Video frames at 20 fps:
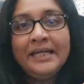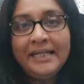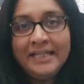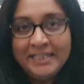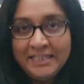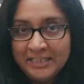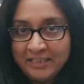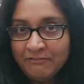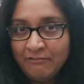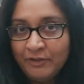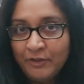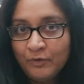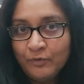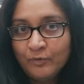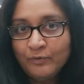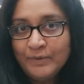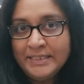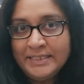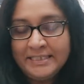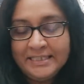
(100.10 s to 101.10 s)
interview,
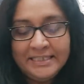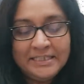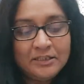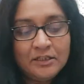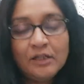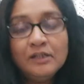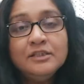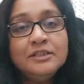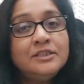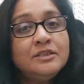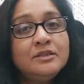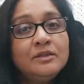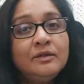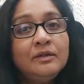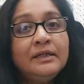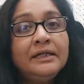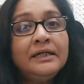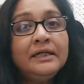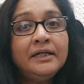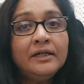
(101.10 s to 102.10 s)
which is
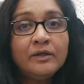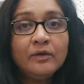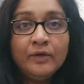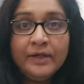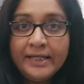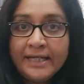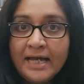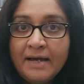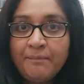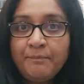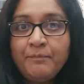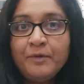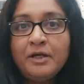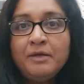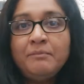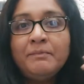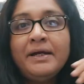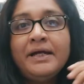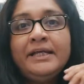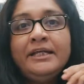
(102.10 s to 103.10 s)
also going up
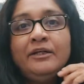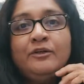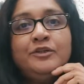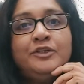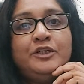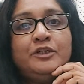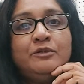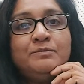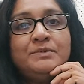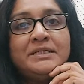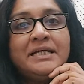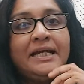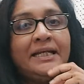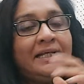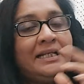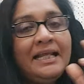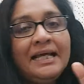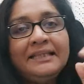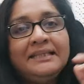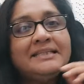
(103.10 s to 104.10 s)
on my YouTube
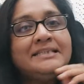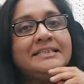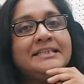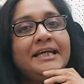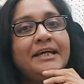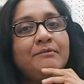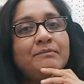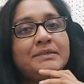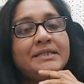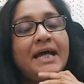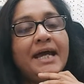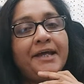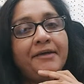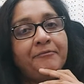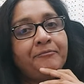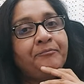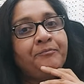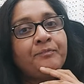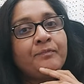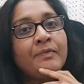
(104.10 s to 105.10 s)
channel at the same
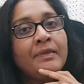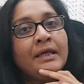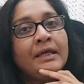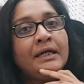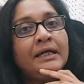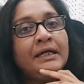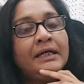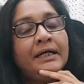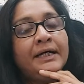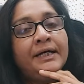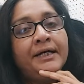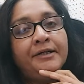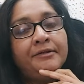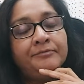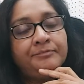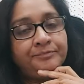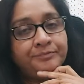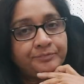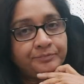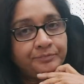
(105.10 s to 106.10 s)
time.
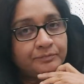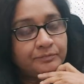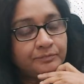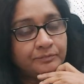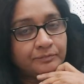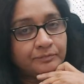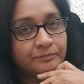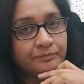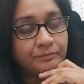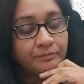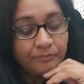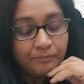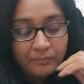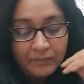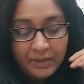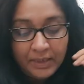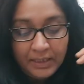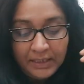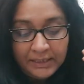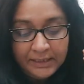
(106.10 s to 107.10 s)

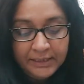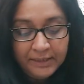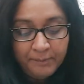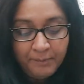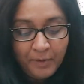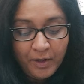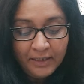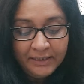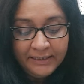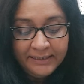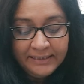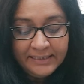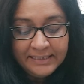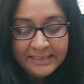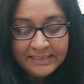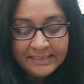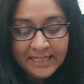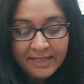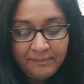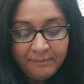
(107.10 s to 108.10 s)
The
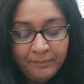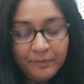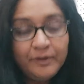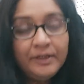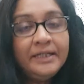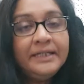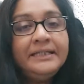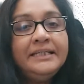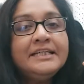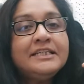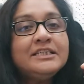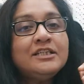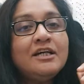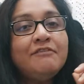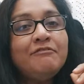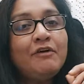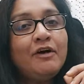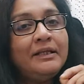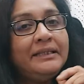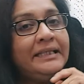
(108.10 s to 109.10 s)
Politics and Poetics
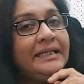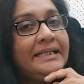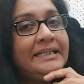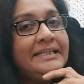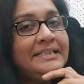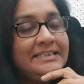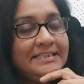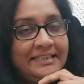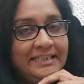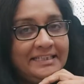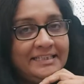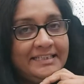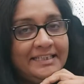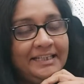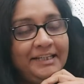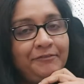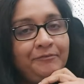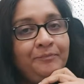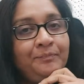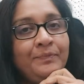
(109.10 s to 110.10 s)
of
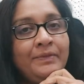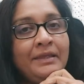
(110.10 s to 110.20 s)
Authenticity,